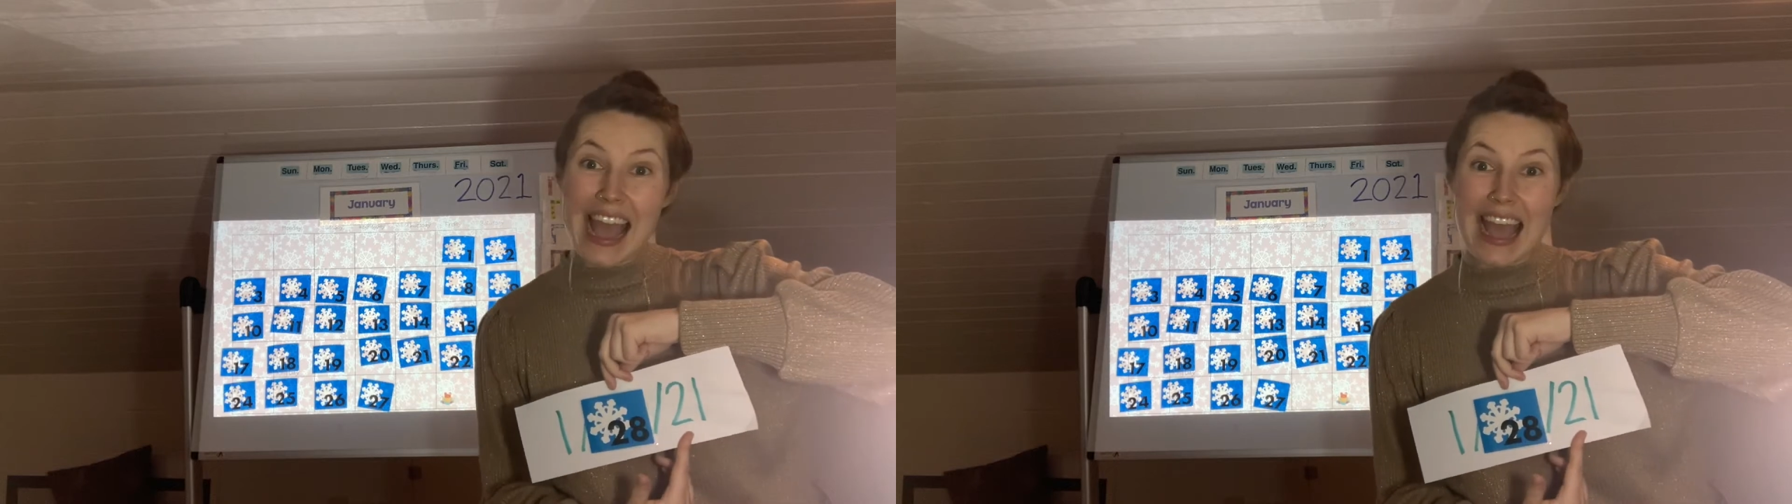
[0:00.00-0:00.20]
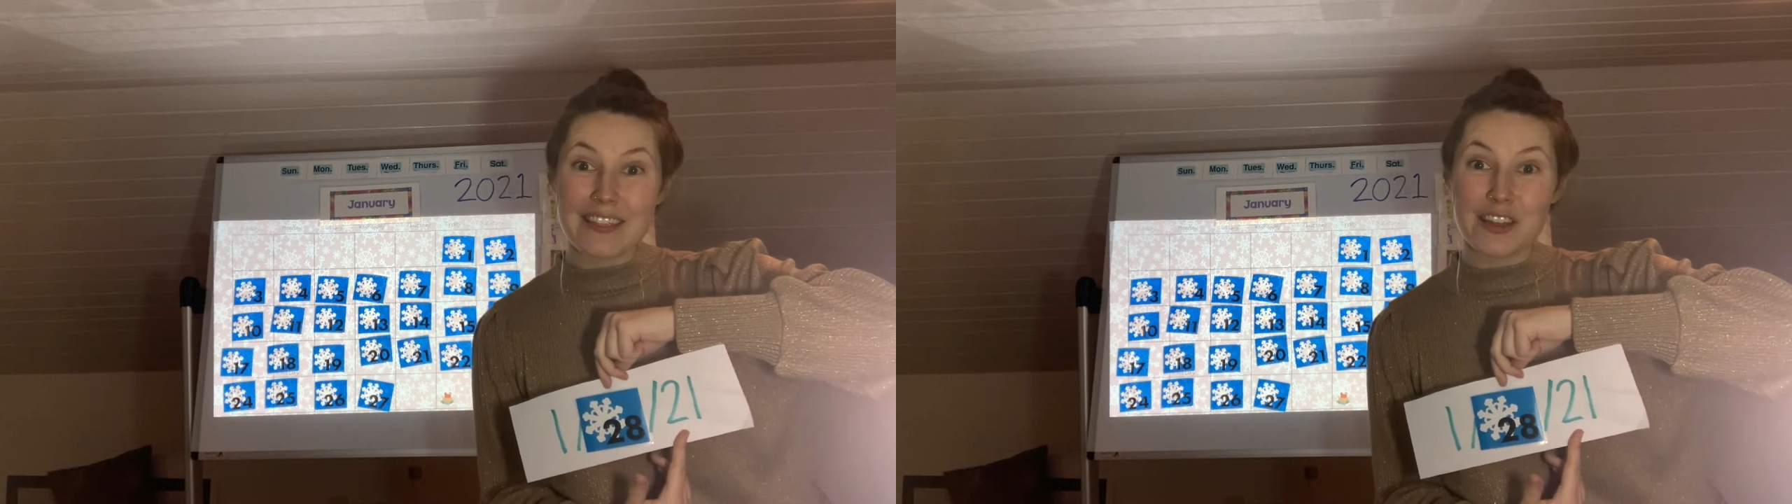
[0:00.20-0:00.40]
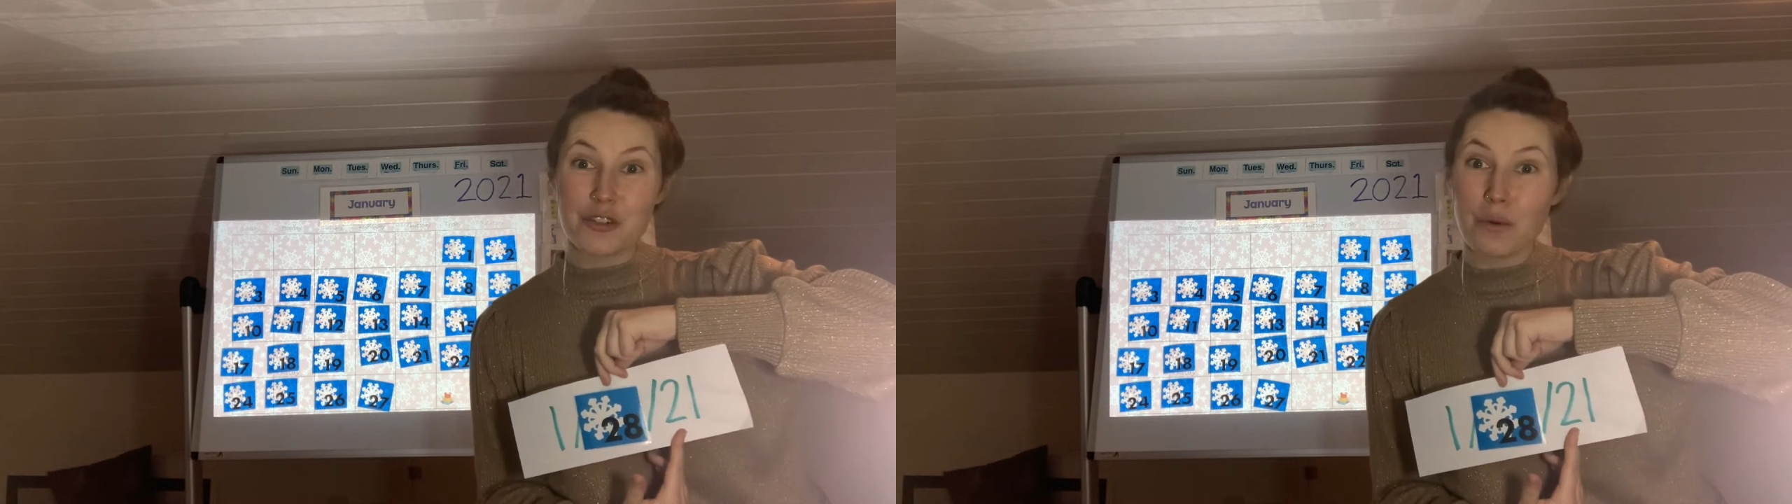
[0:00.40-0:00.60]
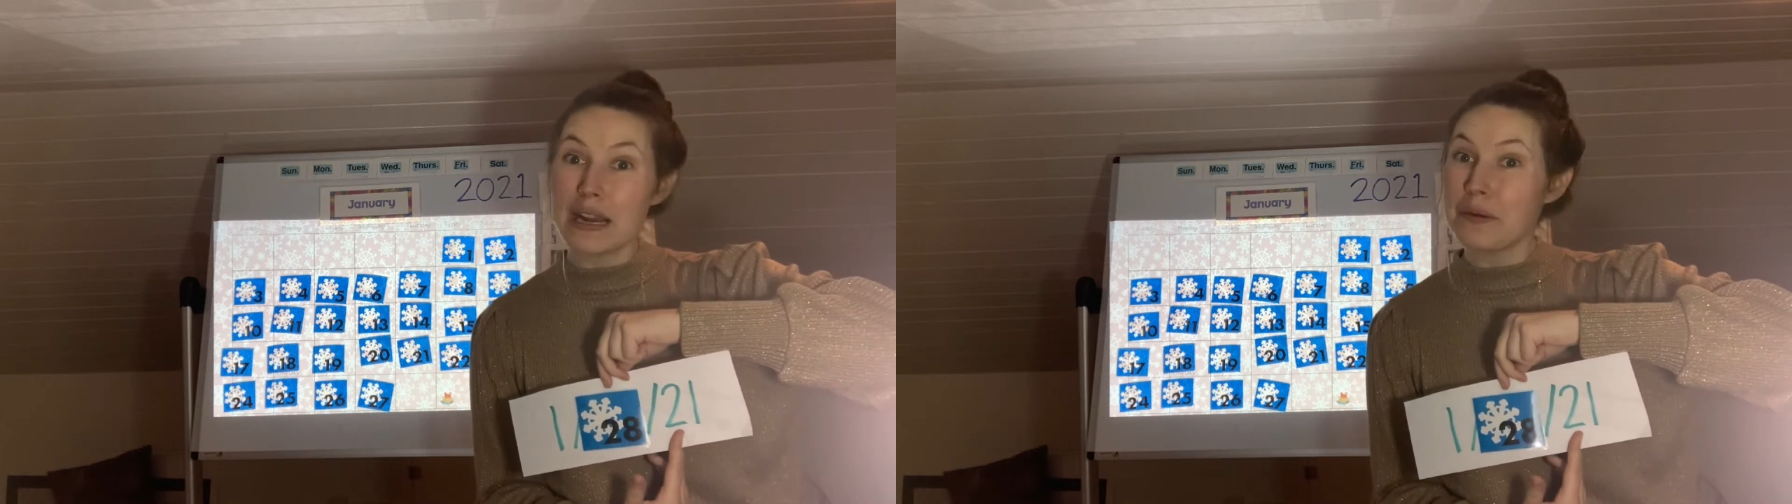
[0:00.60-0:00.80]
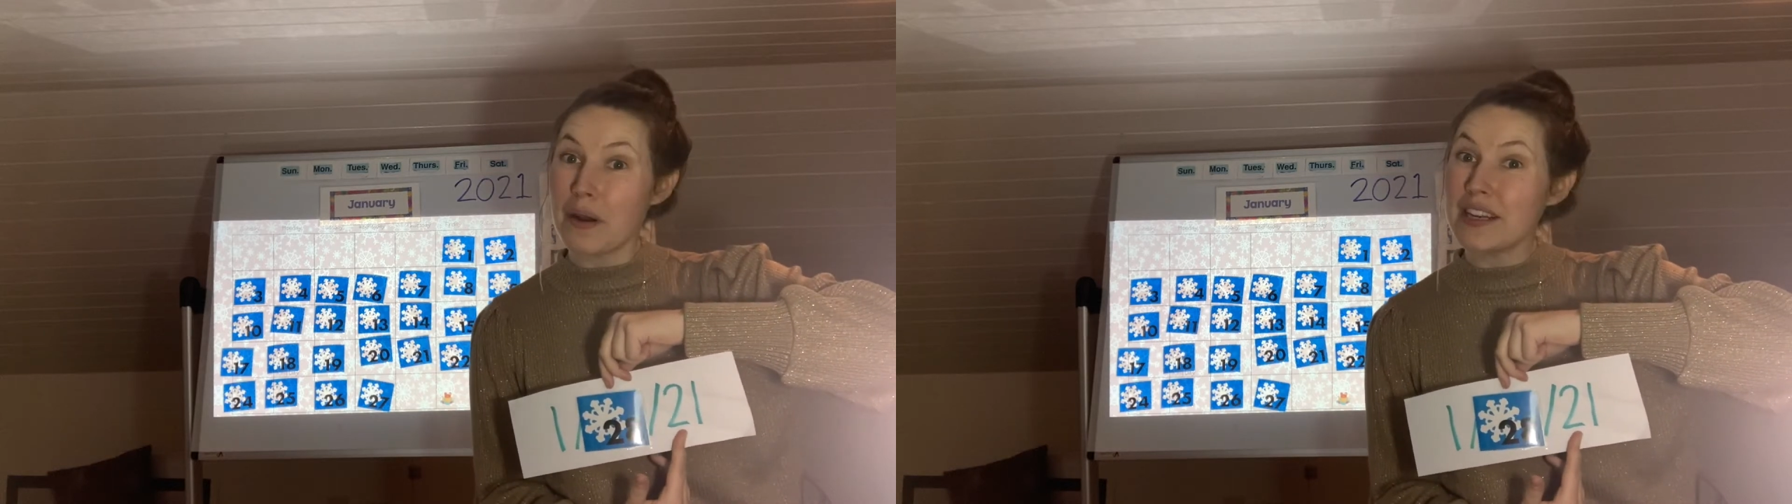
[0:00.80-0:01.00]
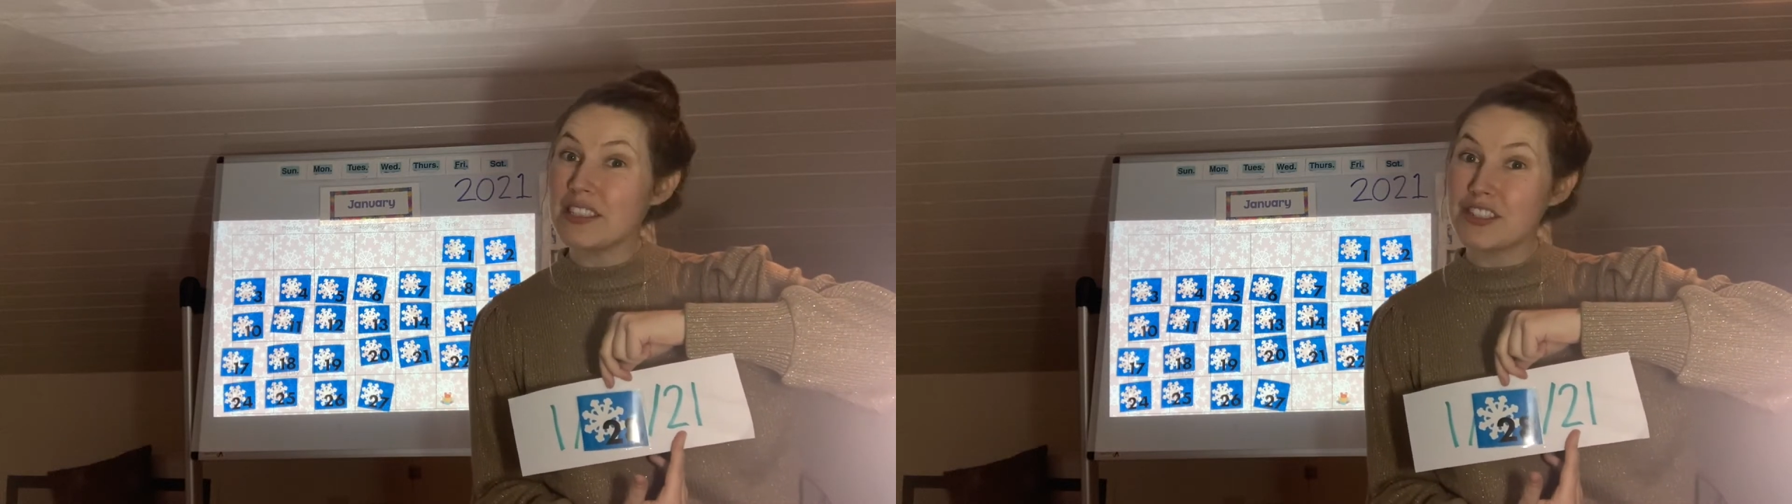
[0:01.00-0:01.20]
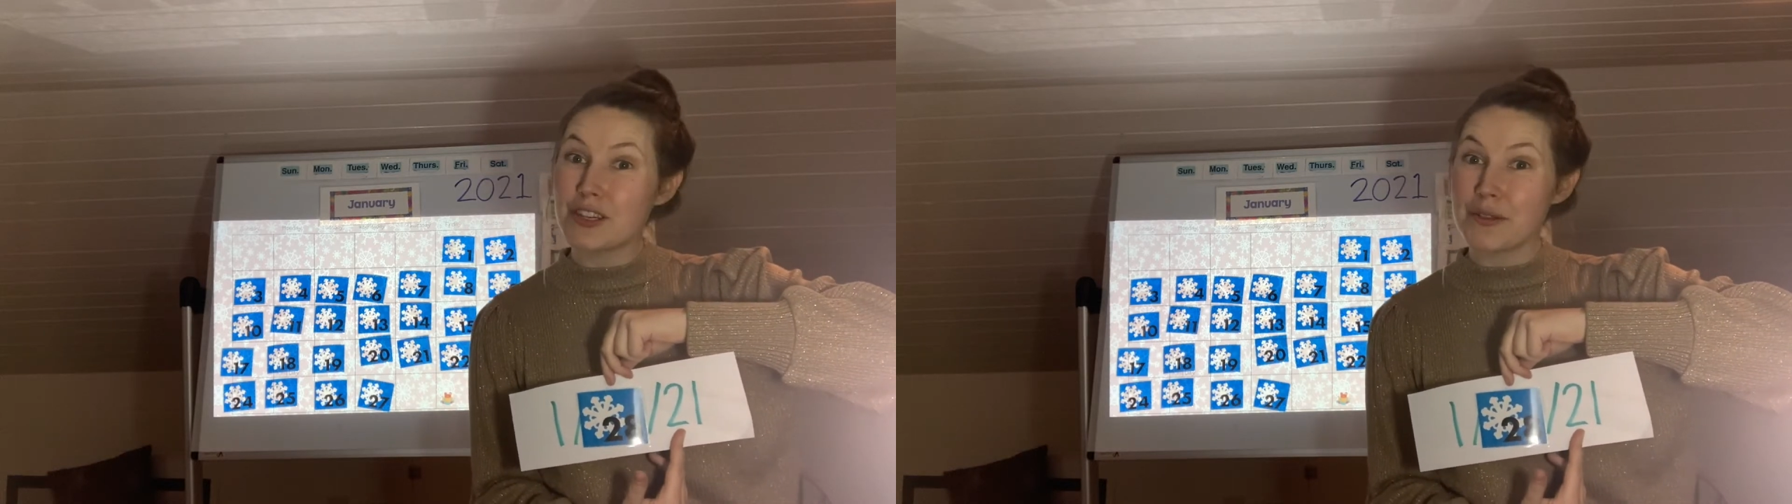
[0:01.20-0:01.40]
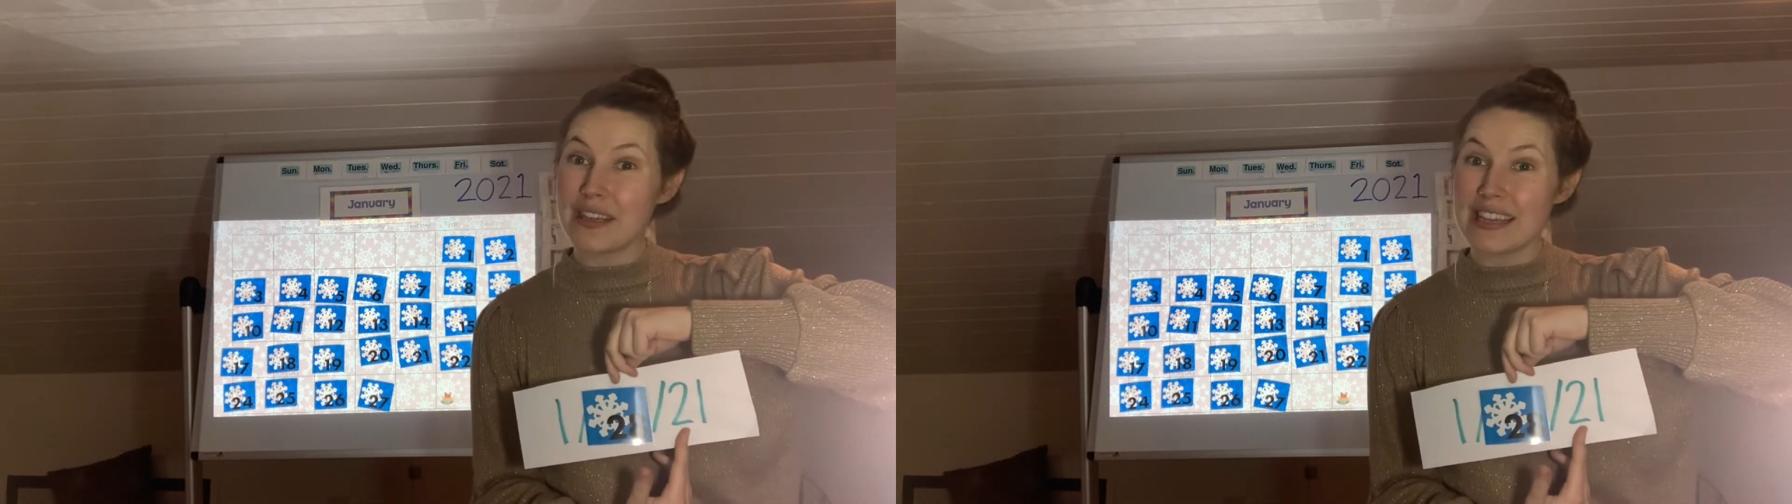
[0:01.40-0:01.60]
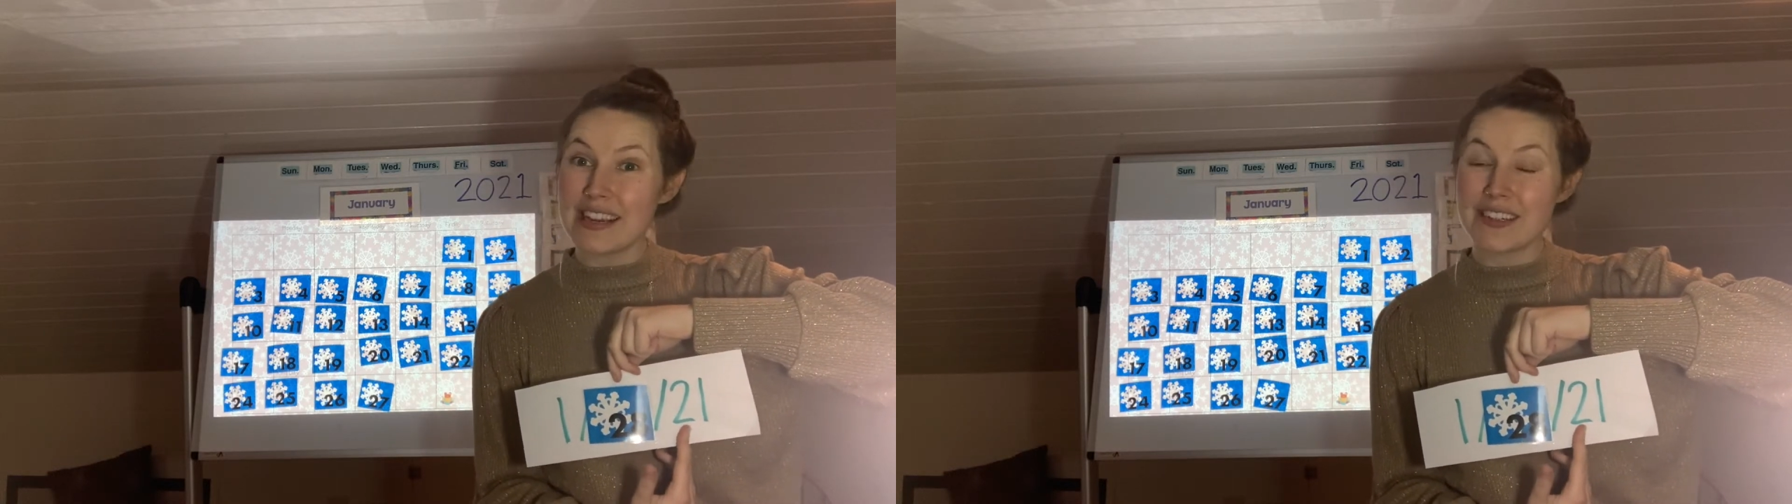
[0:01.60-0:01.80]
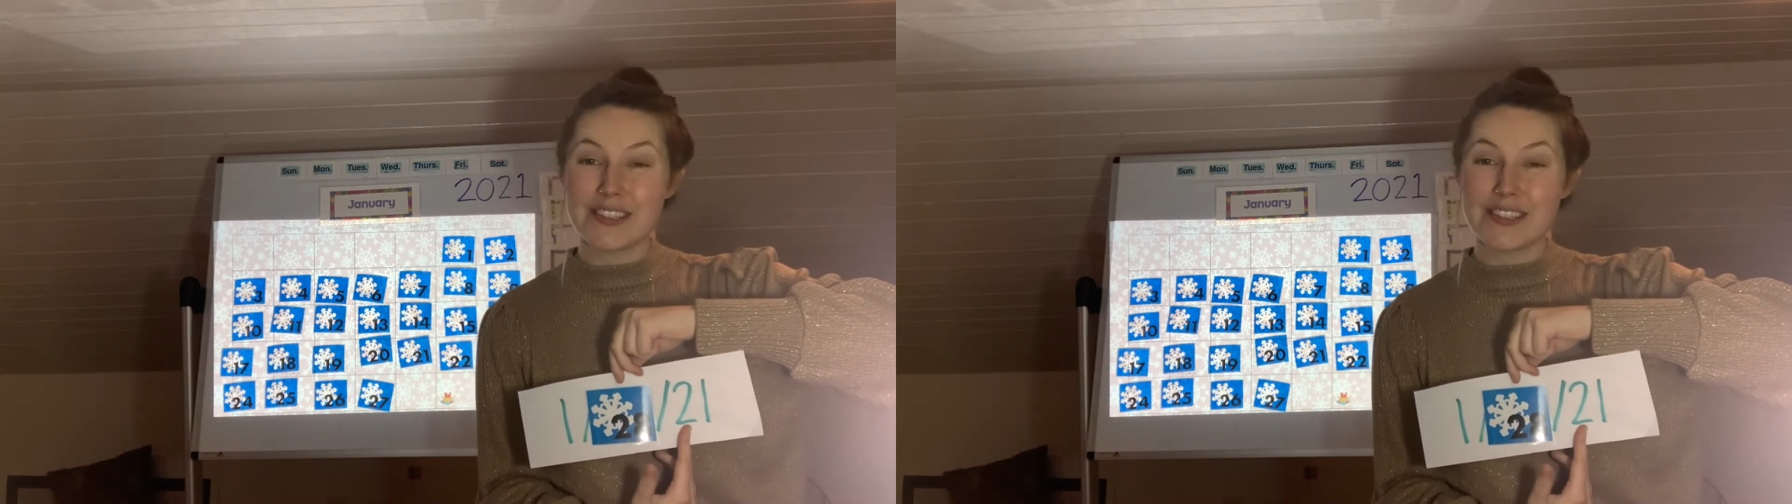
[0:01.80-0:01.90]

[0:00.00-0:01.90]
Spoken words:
and the 21 to show the year